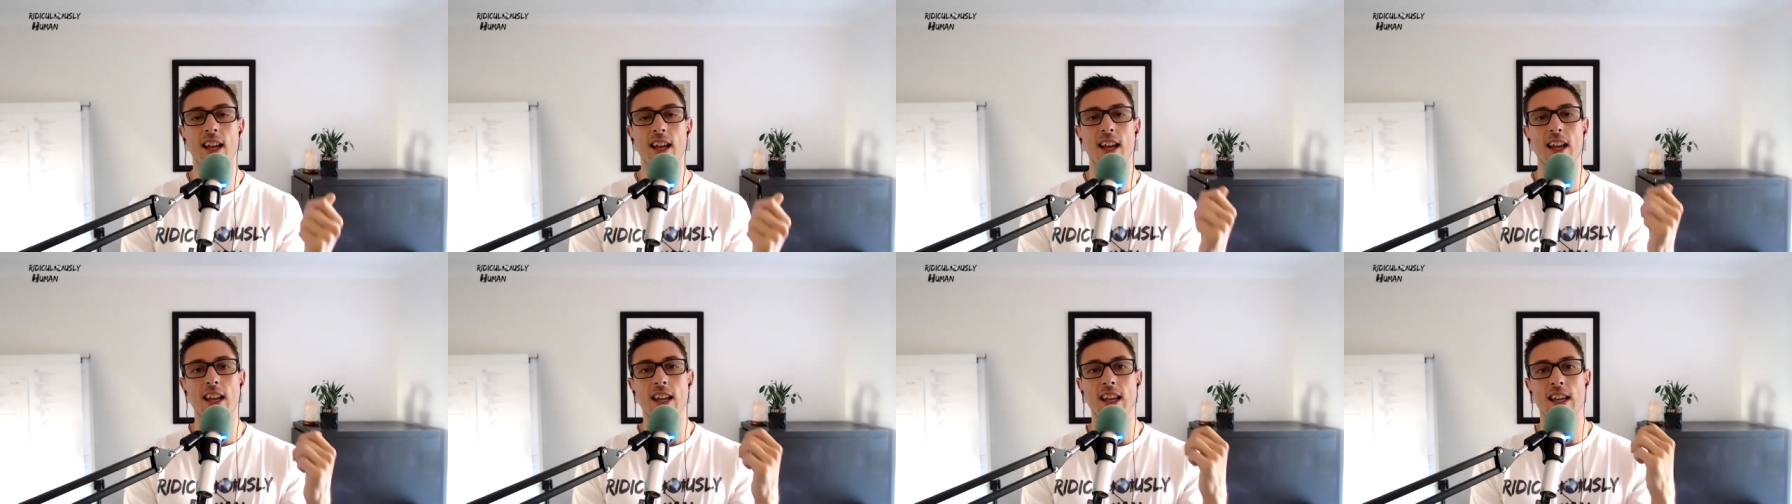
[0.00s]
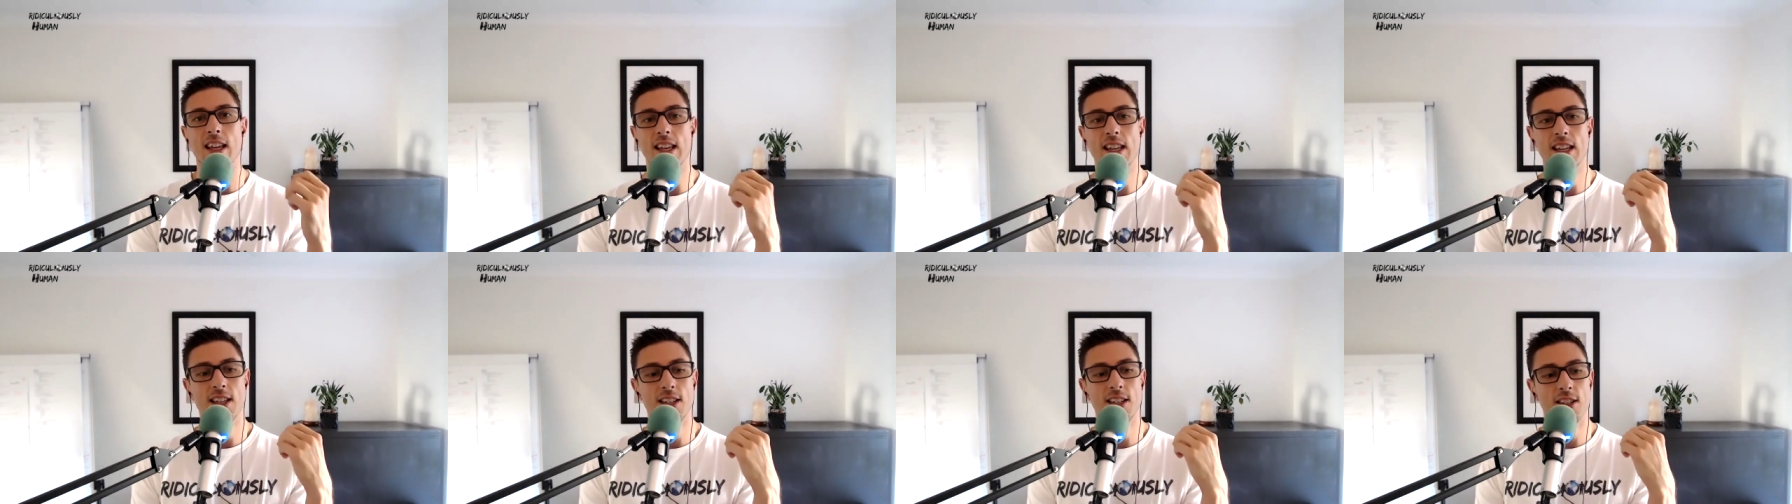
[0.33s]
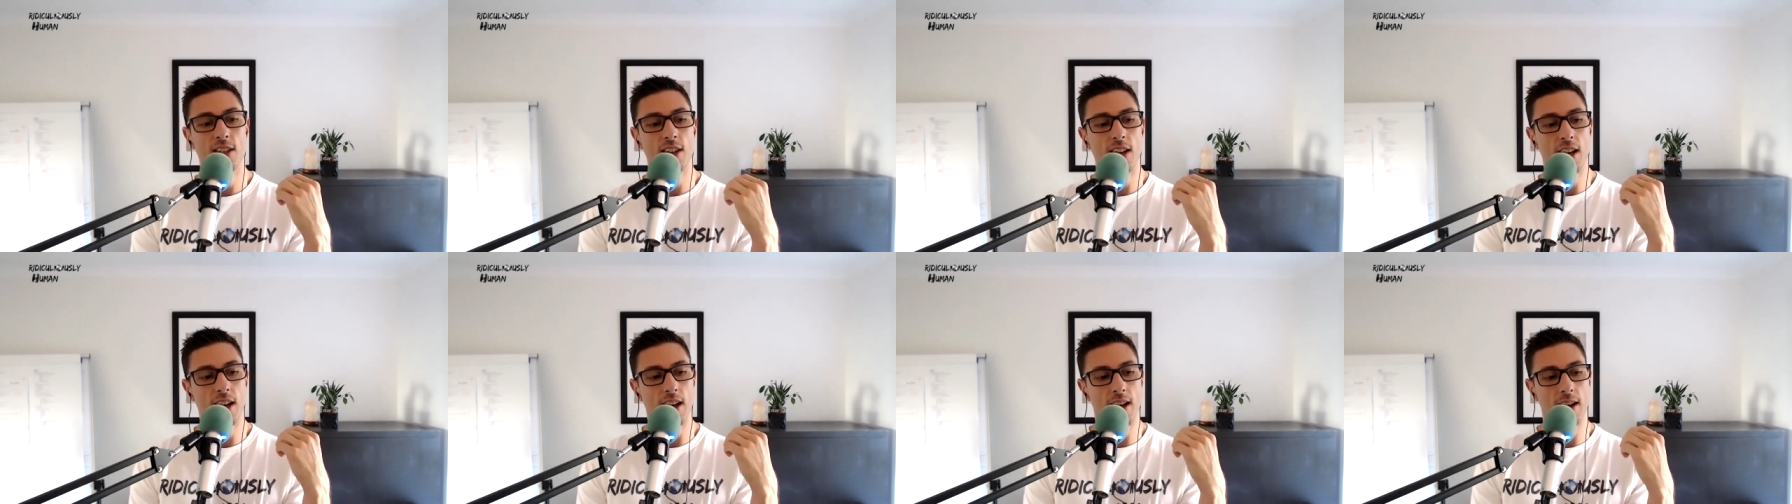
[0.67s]
he's
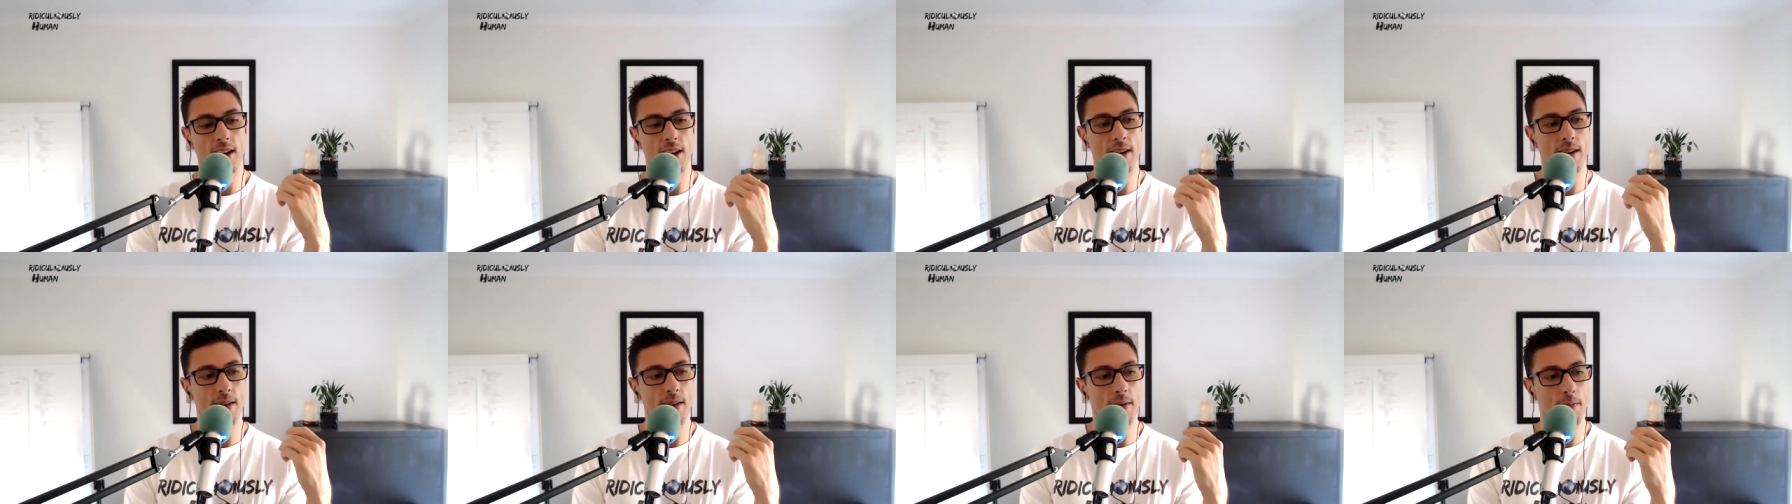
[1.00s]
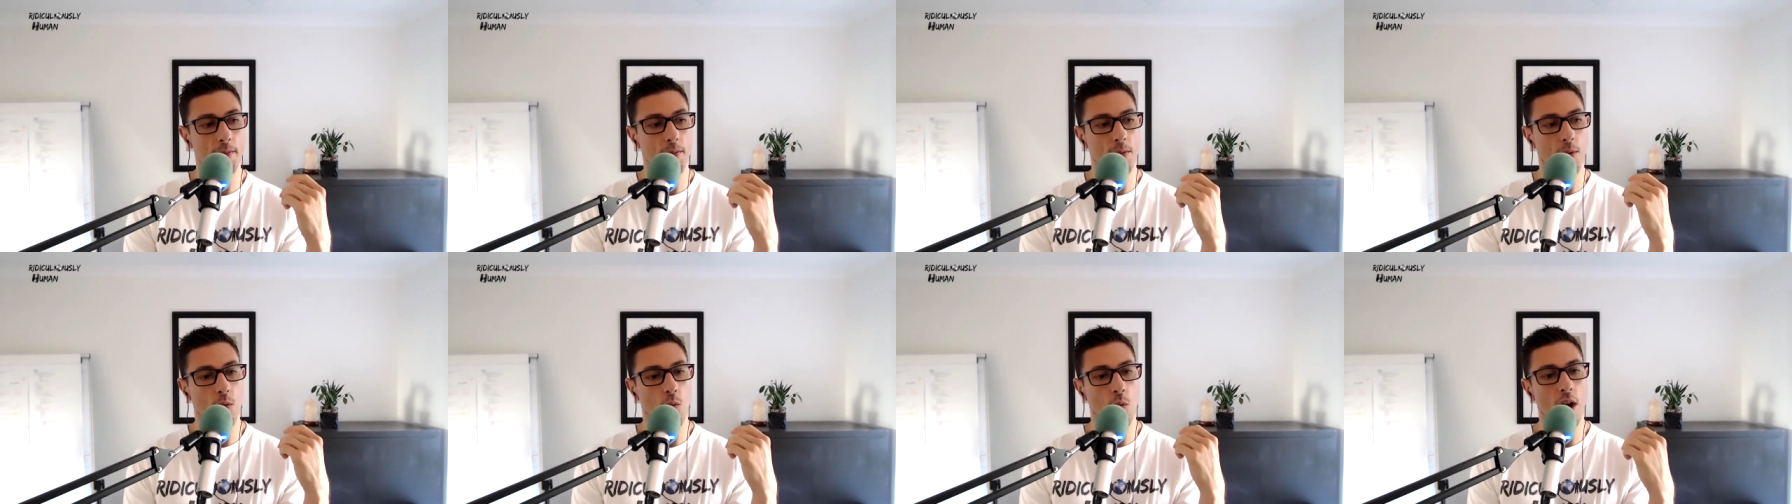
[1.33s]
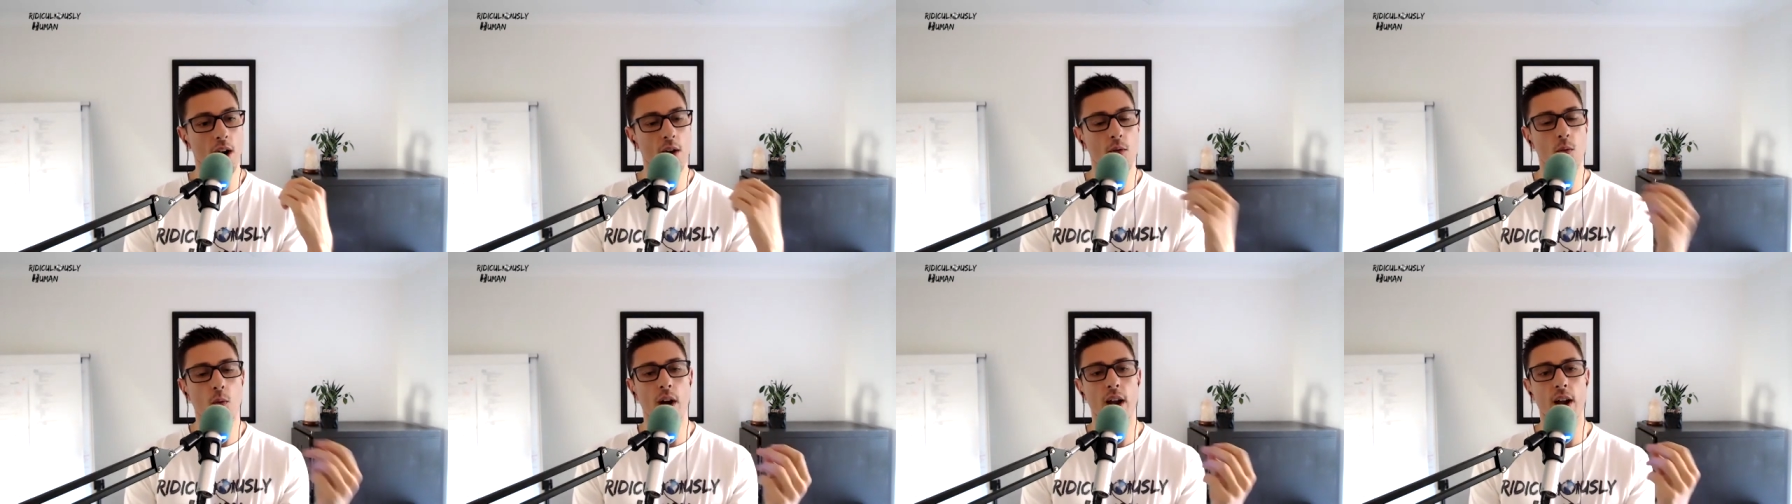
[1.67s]
uh,
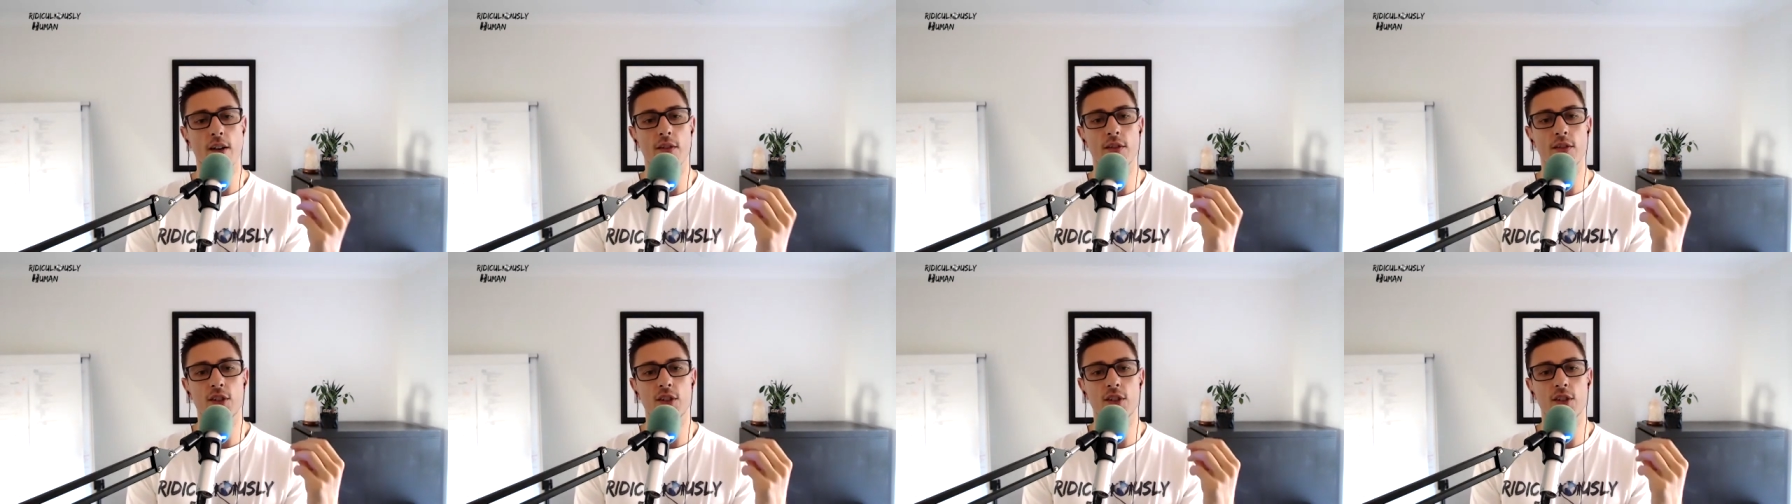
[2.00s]
one way of